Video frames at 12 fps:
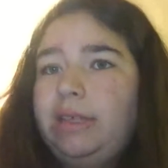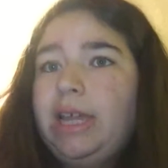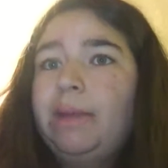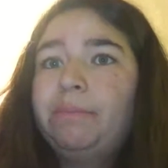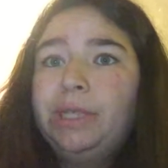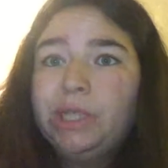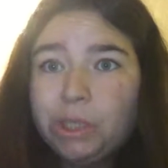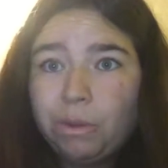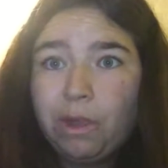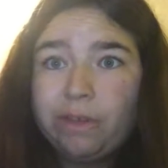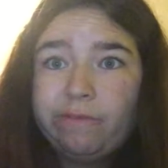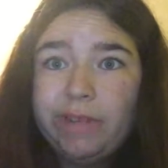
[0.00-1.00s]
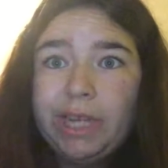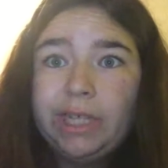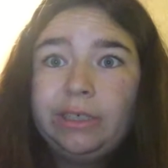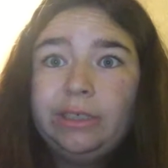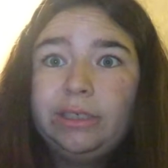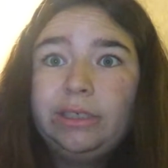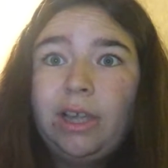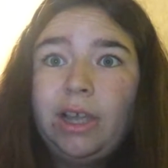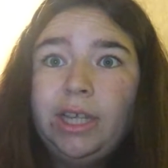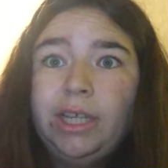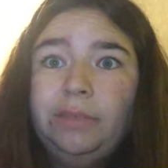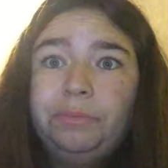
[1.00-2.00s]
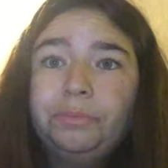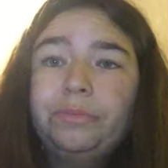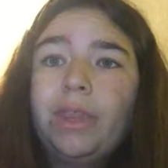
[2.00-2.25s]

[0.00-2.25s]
Captain Swan fan talking.